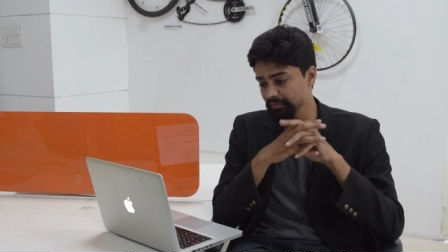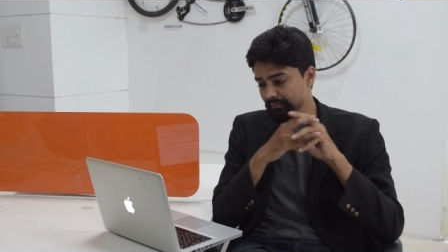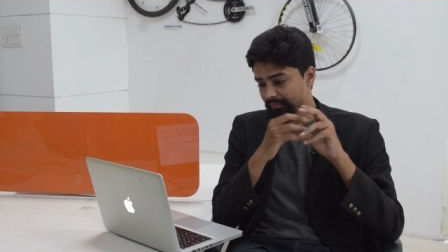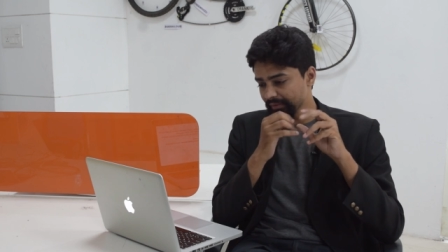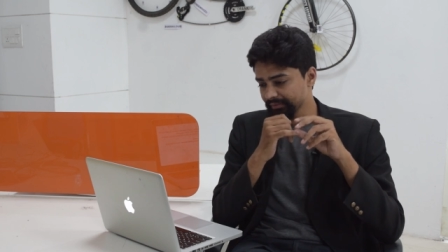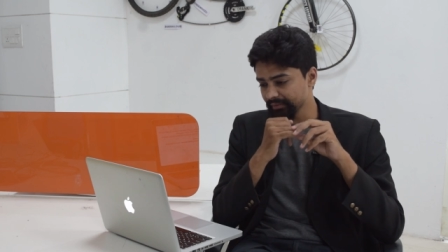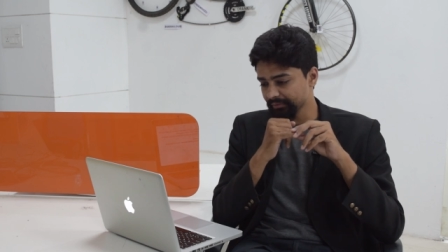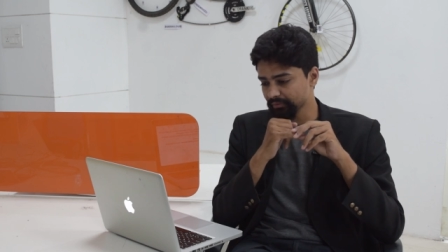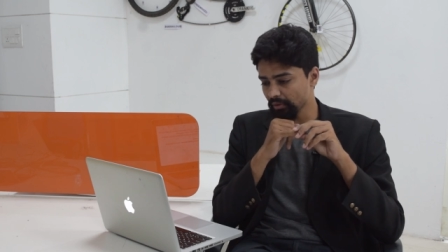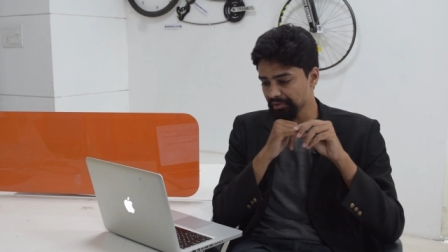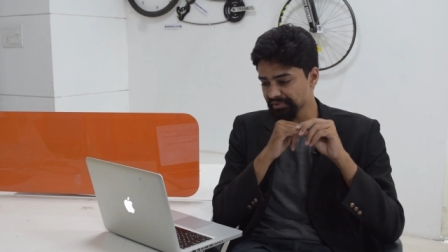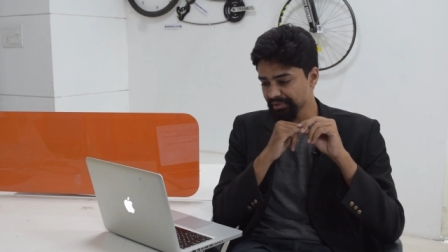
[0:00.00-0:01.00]
So first
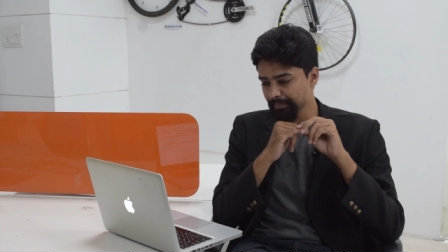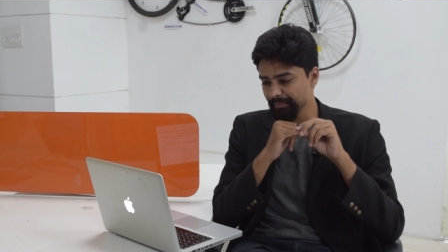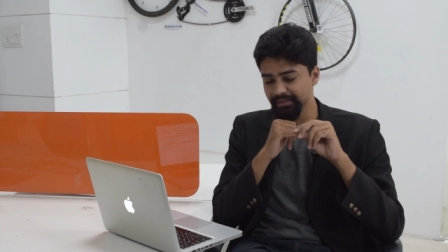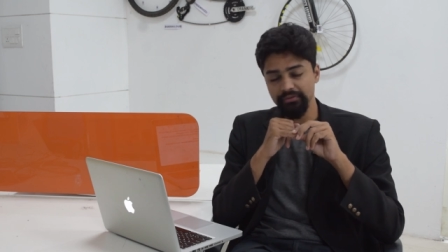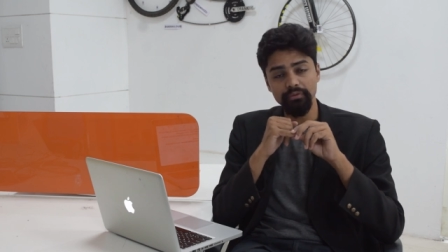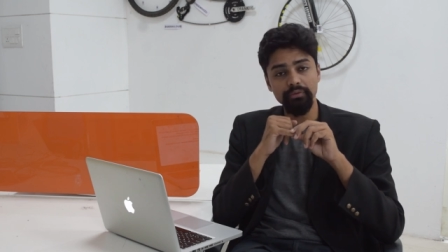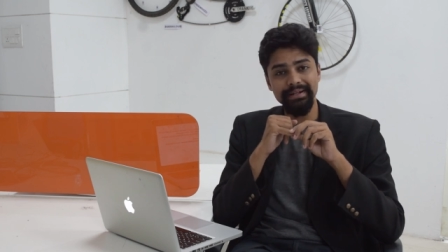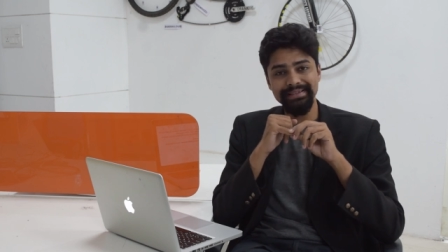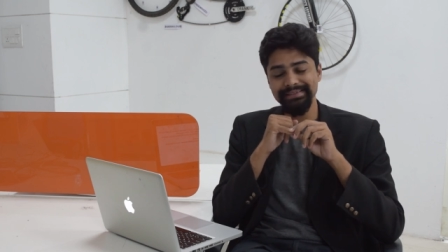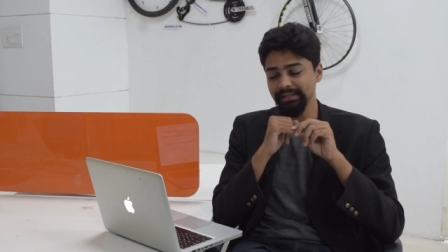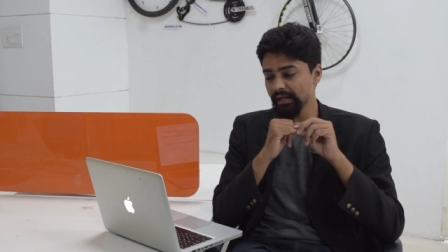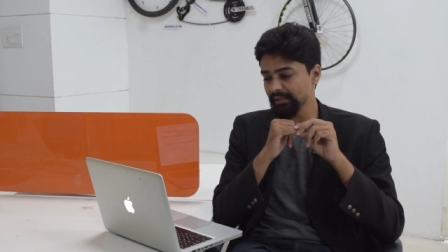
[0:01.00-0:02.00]
scholarship is known
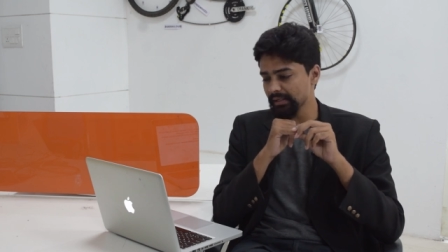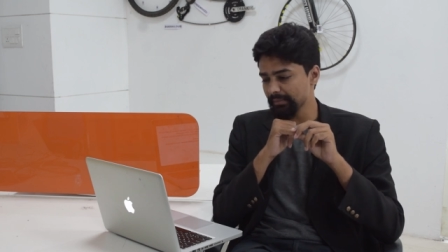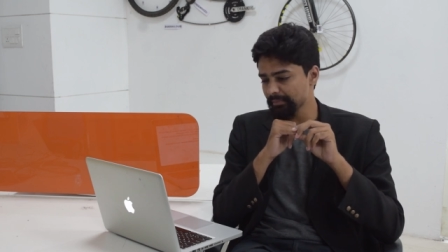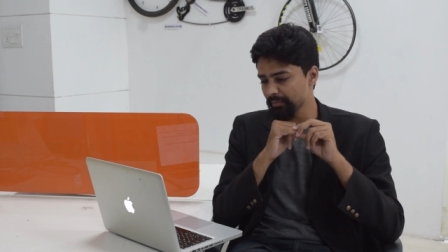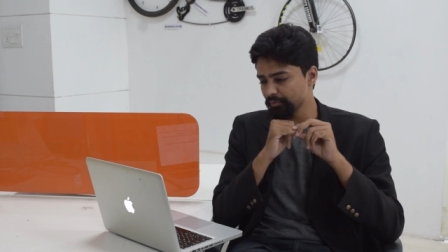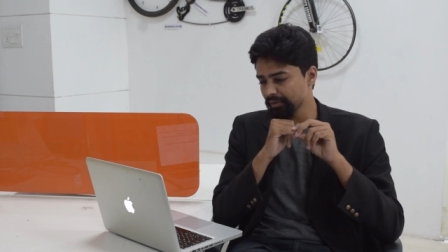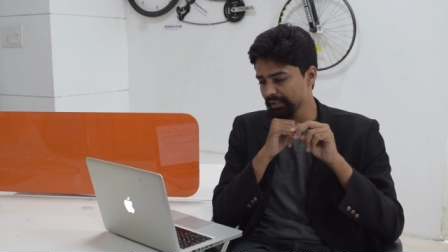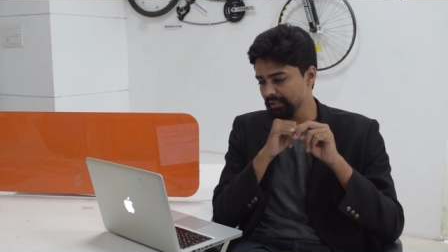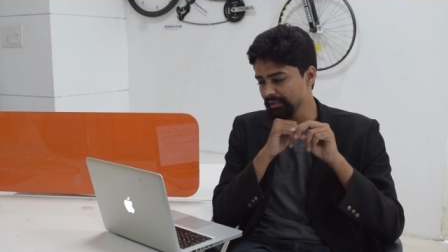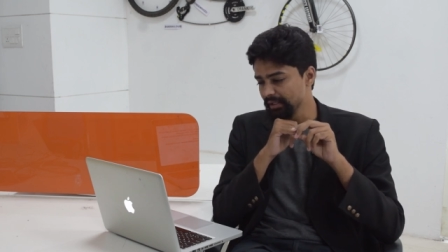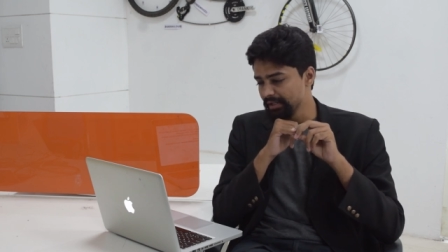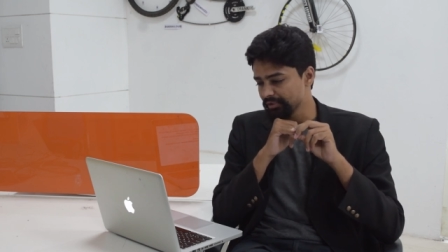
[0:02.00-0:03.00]
as Tata
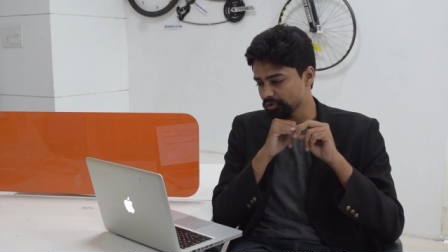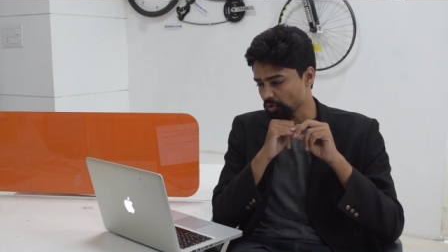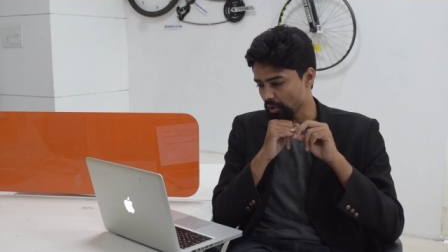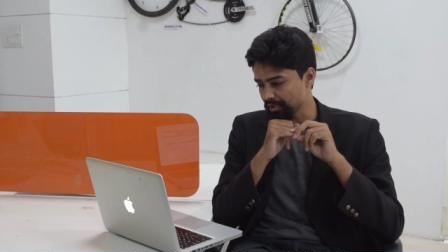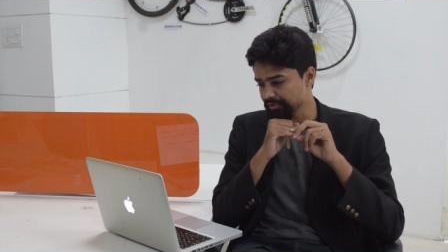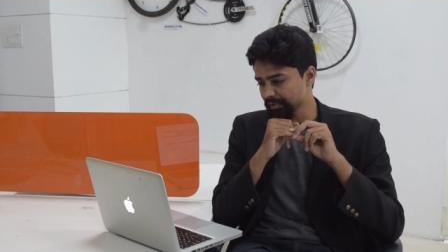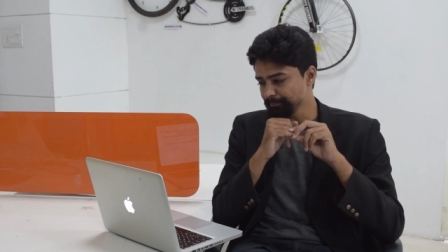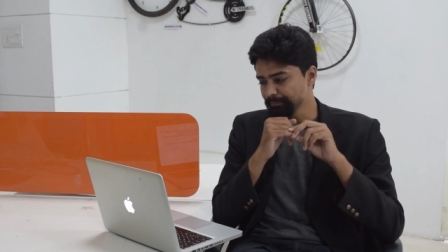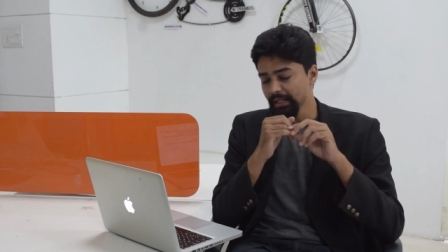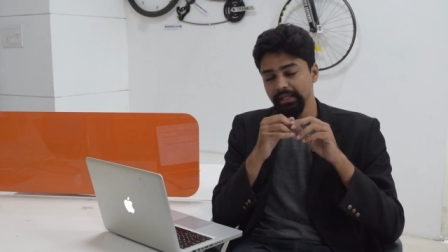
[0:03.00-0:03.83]
Memorial Scholarship.